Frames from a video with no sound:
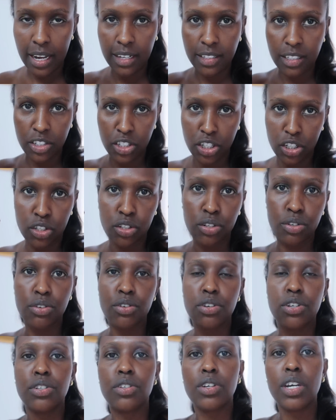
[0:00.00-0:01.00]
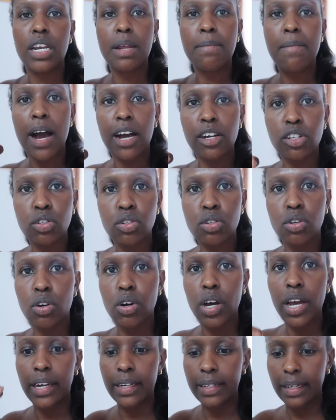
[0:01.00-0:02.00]
I suggest you go into any MAC
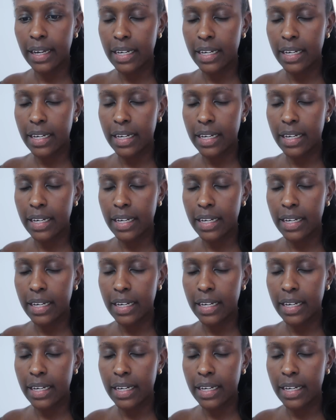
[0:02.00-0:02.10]
store and